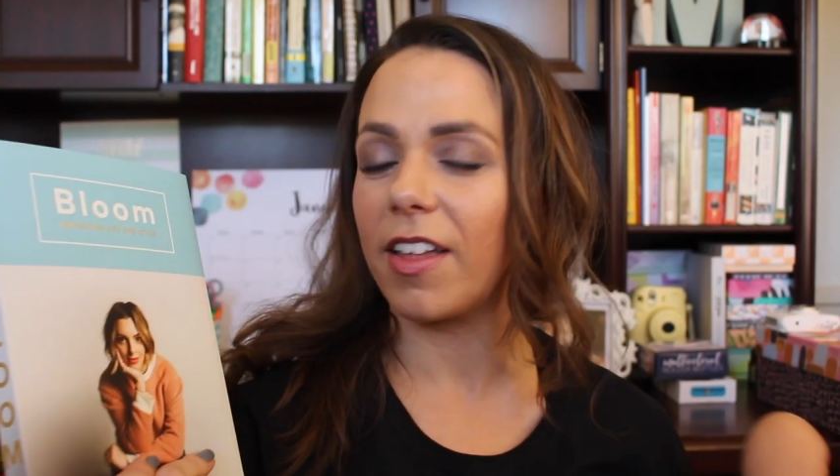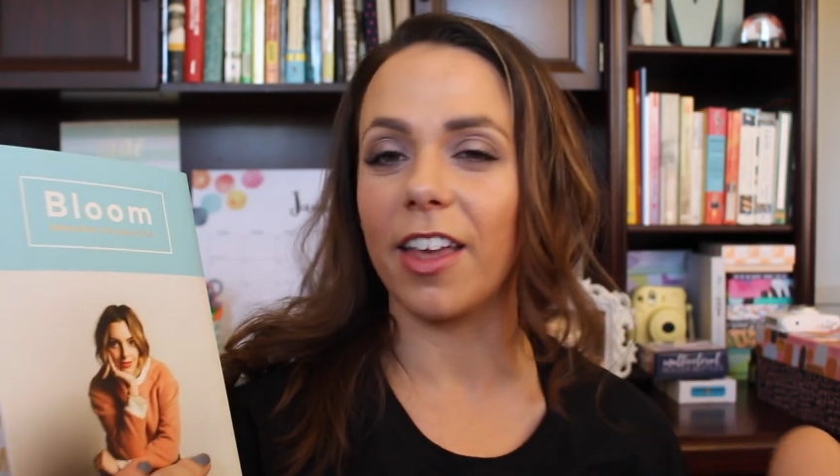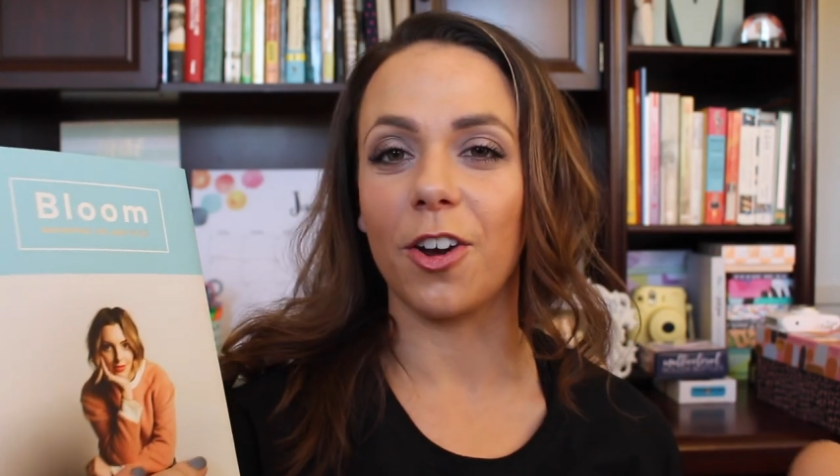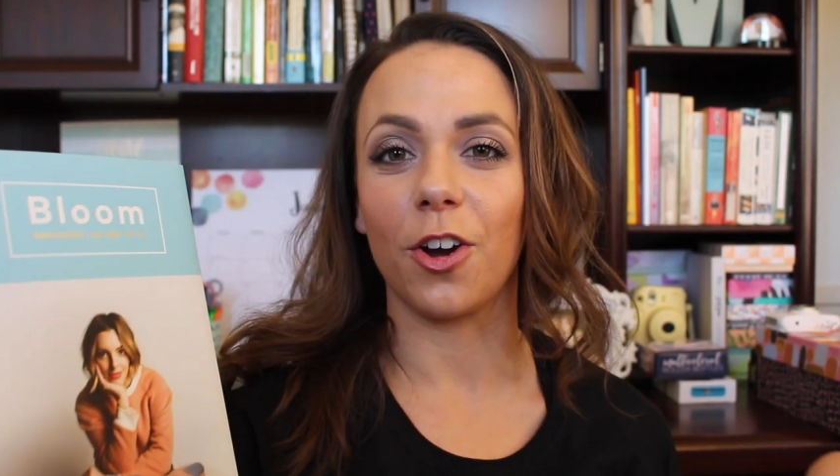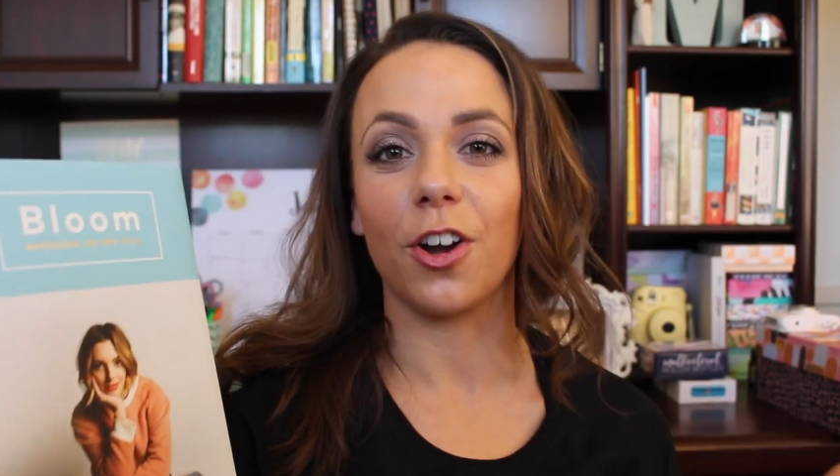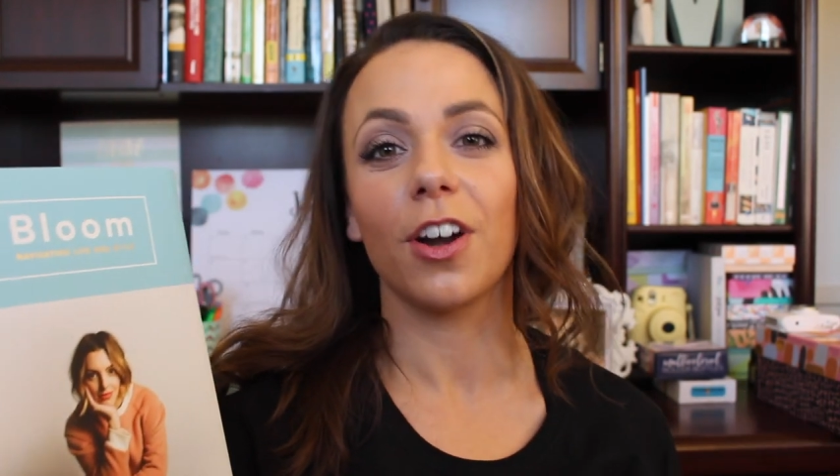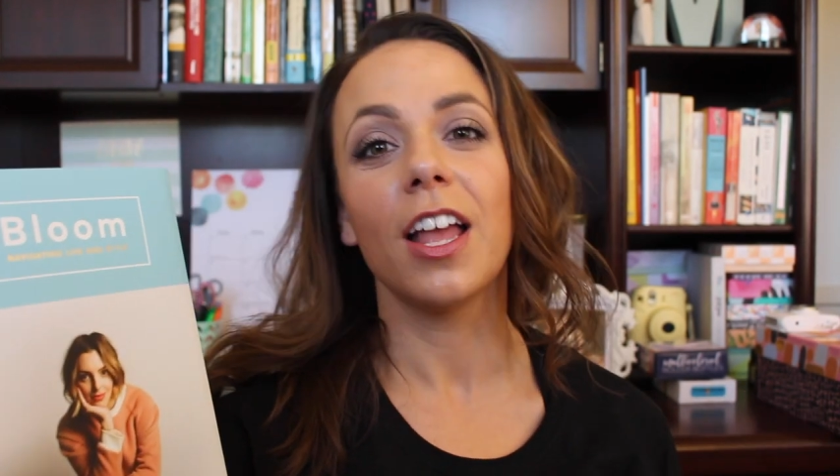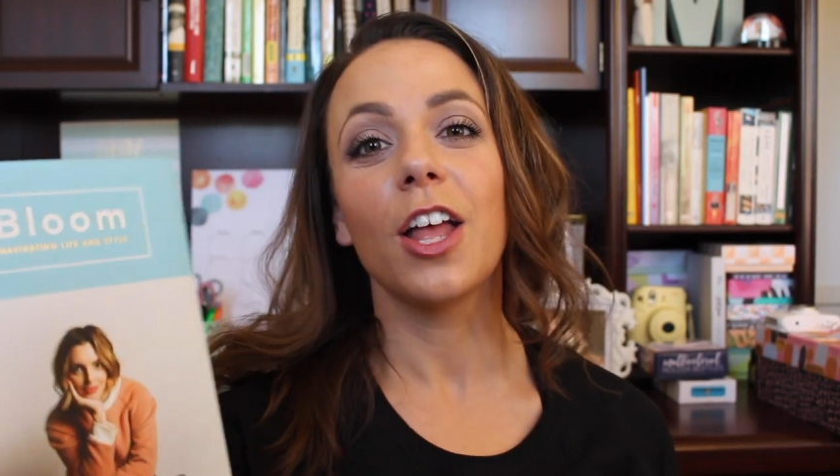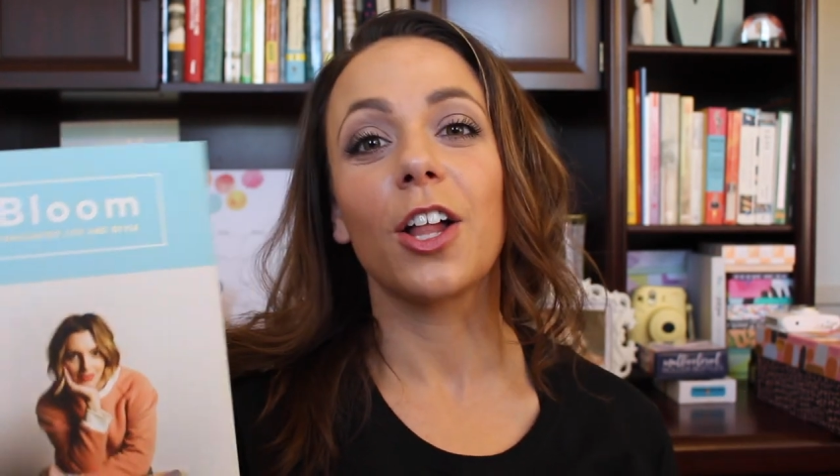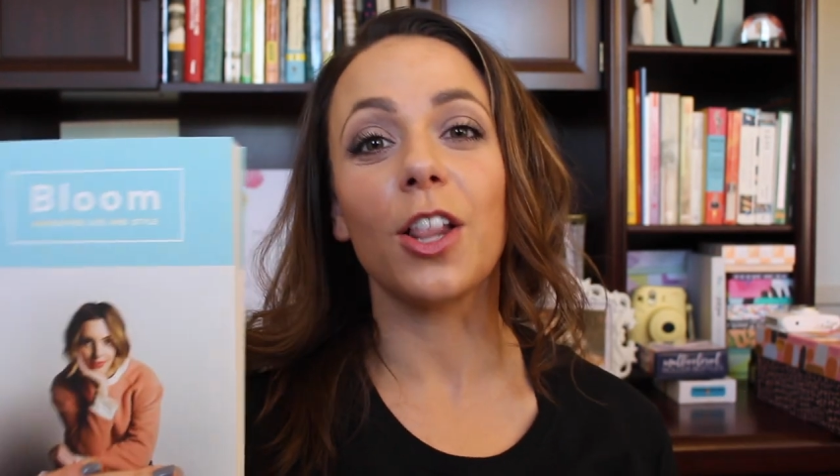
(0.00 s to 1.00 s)
I like her
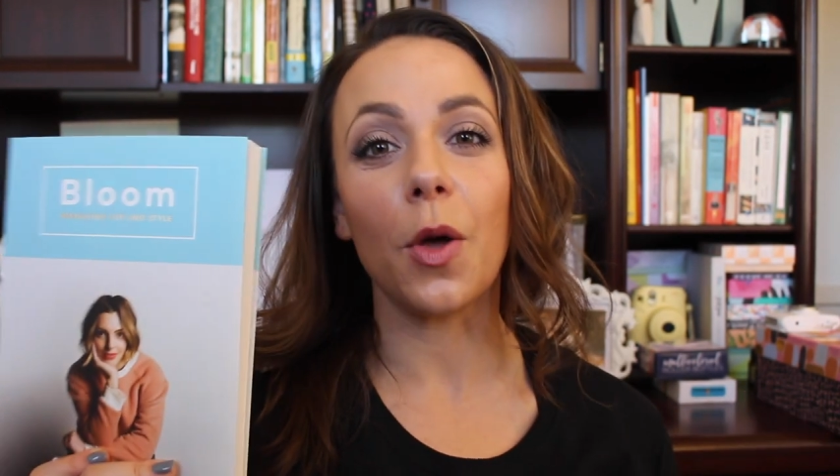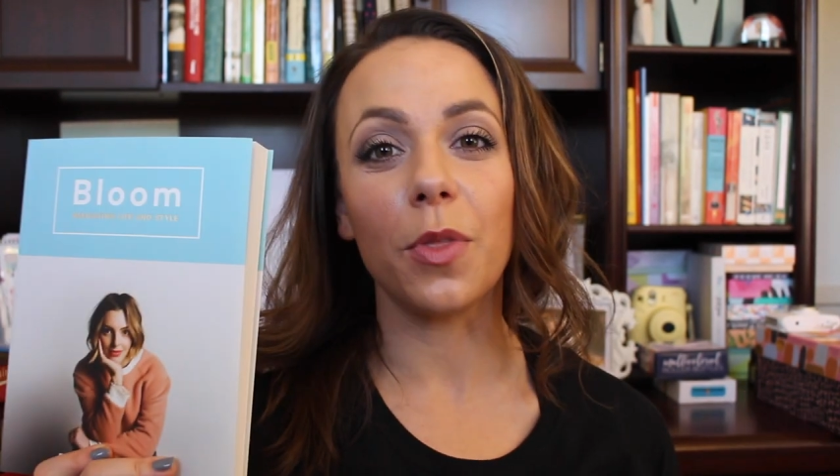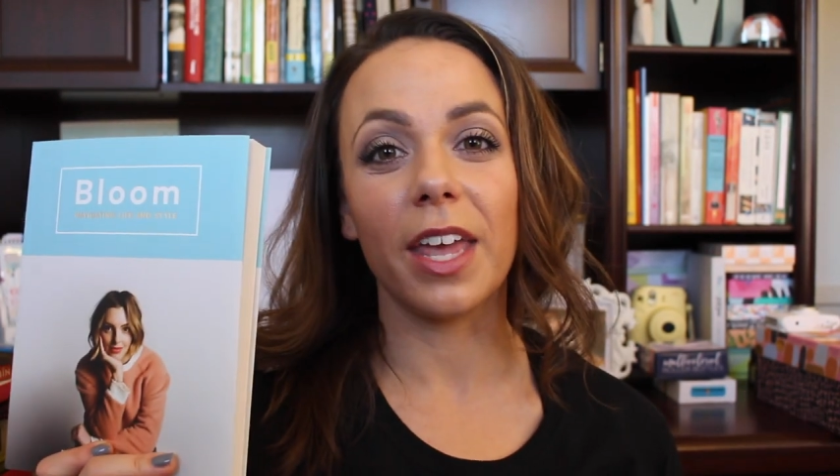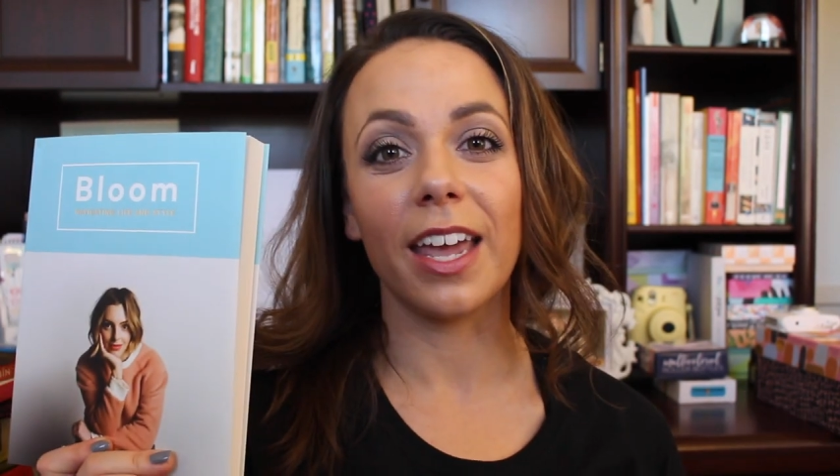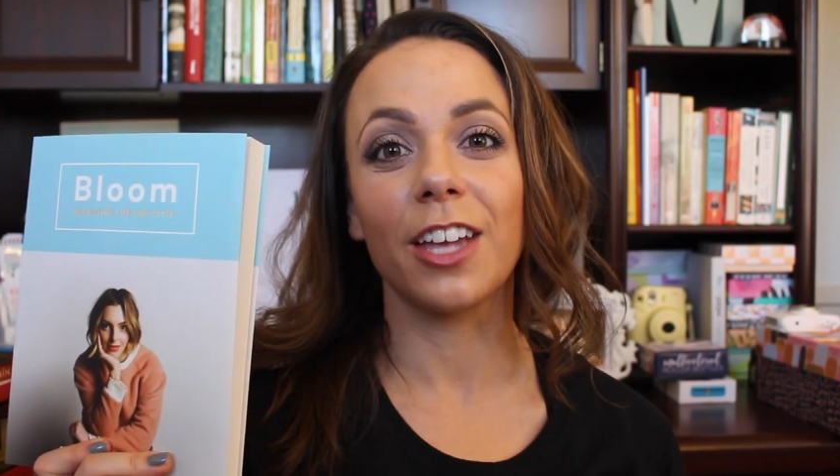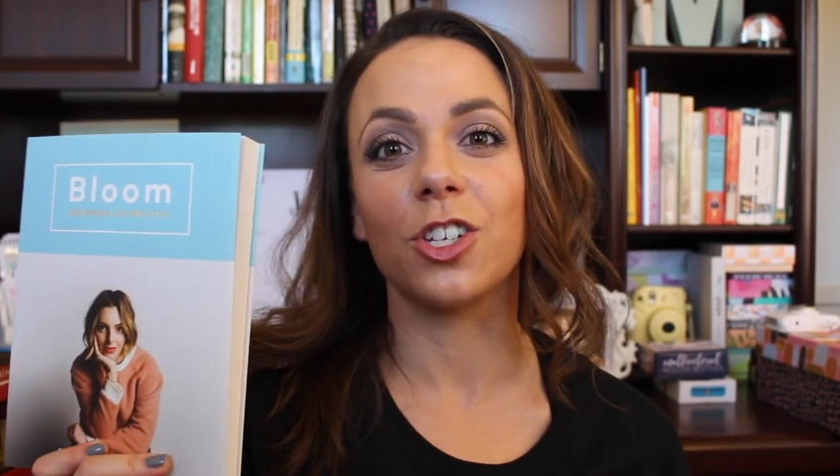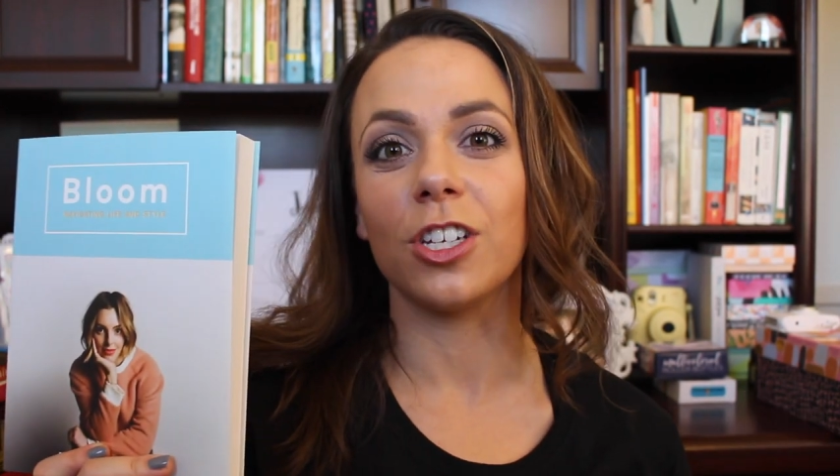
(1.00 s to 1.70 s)
clothing.